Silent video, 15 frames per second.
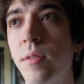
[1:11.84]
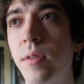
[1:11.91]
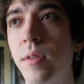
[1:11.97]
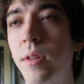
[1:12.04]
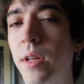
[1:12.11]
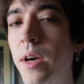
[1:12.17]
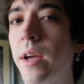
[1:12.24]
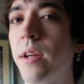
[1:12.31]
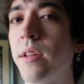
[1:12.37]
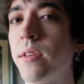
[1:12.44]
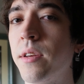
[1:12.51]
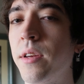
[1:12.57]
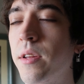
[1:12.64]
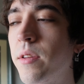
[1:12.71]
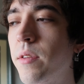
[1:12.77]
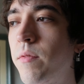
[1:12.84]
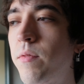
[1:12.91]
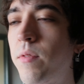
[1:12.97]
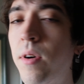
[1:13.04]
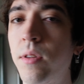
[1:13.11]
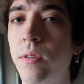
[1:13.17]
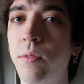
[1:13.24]
liked and
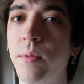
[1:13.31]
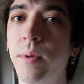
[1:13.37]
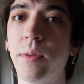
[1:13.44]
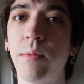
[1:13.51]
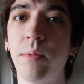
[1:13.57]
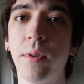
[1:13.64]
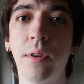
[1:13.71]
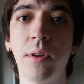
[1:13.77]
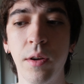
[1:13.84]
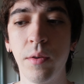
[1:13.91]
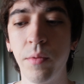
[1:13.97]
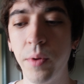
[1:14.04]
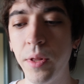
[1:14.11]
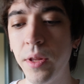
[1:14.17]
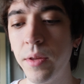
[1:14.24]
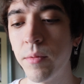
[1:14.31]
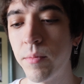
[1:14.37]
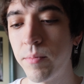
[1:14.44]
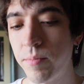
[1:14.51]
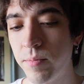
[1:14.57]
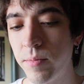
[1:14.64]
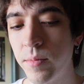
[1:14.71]
follow and would really
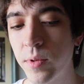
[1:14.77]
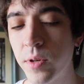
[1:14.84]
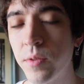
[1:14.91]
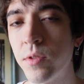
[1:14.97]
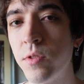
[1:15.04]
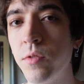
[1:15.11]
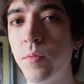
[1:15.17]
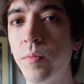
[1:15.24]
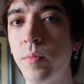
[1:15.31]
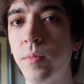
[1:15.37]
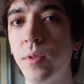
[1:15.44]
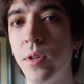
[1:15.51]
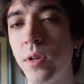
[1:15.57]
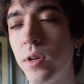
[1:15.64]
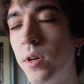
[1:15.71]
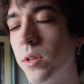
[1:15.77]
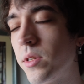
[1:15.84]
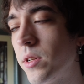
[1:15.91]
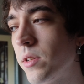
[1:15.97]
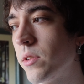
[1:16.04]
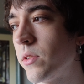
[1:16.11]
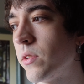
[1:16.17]
consume the
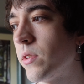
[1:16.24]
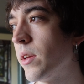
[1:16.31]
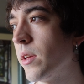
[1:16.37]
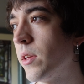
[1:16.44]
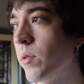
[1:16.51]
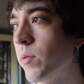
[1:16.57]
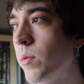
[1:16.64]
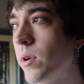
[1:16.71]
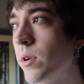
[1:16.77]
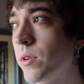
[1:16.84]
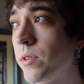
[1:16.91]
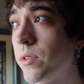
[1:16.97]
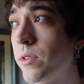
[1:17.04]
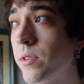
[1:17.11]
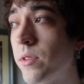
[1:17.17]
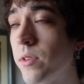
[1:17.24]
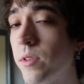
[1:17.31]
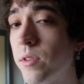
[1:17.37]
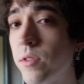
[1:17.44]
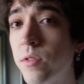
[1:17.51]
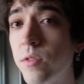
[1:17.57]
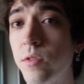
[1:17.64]
content. He was
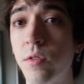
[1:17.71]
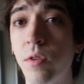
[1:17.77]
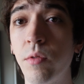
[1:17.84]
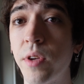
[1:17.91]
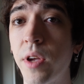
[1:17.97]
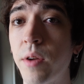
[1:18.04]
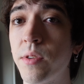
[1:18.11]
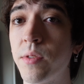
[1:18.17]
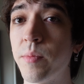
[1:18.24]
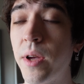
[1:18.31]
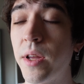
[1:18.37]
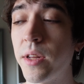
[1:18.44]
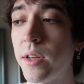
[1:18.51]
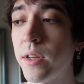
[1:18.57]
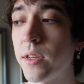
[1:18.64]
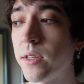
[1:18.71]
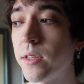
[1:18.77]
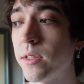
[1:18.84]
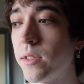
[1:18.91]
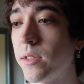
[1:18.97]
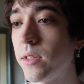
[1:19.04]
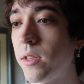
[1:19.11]
so charismatic,
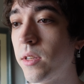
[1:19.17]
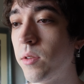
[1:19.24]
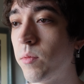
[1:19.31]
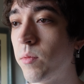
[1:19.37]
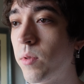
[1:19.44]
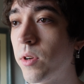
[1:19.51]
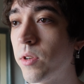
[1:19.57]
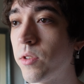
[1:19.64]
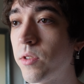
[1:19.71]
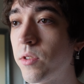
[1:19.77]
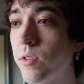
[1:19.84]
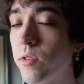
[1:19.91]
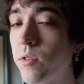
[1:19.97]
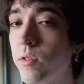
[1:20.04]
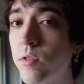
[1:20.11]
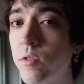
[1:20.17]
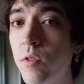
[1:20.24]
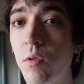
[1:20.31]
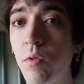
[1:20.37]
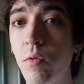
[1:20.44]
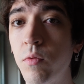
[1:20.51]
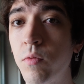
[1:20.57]
he was
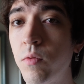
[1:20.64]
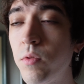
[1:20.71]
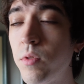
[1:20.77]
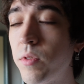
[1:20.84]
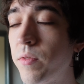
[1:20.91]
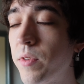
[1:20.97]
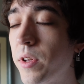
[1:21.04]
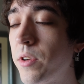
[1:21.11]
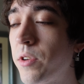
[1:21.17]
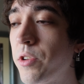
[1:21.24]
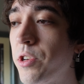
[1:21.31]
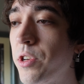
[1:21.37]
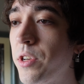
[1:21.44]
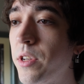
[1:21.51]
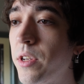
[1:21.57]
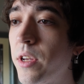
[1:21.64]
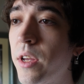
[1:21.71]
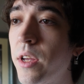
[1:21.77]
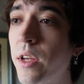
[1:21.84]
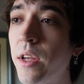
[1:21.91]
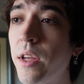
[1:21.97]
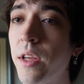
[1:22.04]
so full of energy.
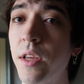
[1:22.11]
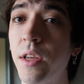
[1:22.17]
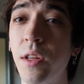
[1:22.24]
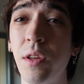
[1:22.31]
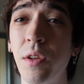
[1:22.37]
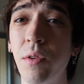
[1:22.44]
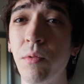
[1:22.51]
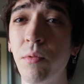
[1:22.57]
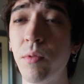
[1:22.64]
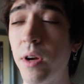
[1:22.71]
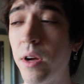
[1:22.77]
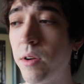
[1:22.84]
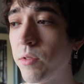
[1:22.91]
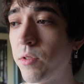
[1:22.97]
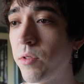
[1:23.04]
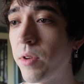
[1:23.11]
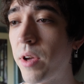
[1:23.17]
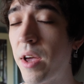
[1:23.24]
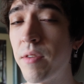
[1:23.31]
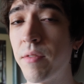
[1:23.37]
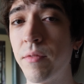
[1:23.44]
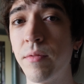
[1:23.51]
He knew how to
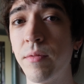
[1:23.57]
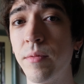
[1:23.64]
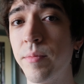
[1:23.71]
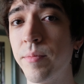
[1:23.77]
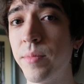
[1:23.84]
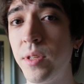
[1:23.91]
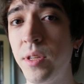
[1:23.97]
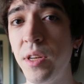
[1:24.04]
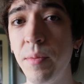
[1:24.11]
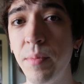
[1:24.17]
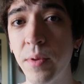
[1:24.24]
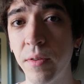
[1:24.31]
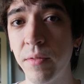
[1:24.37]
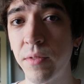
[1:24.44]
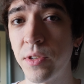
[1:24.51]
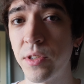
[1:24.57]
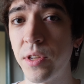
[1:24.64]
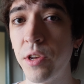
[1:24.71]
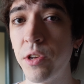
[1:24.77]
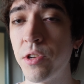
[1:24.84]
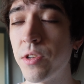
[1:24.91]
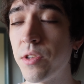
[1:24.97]
have deep
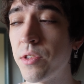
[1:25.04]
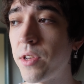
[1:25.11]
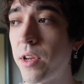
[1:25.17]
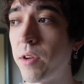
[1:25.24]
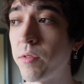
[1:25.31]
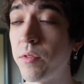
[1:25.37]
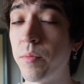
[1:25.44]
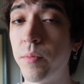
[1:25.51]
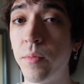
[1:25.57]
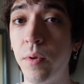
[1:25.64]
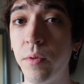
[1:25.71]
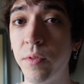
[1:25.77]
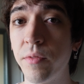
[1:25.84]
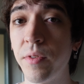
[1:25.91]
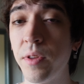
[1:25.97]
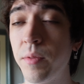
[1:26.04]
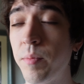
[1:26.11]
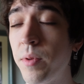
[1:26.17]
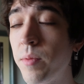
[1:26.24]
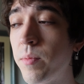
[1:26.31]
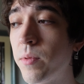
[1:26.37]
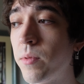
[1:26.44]
conversations, how to motivate
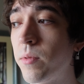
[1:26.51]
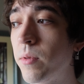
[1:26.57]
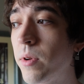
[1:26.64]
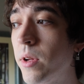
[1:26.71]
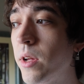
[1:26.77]
people,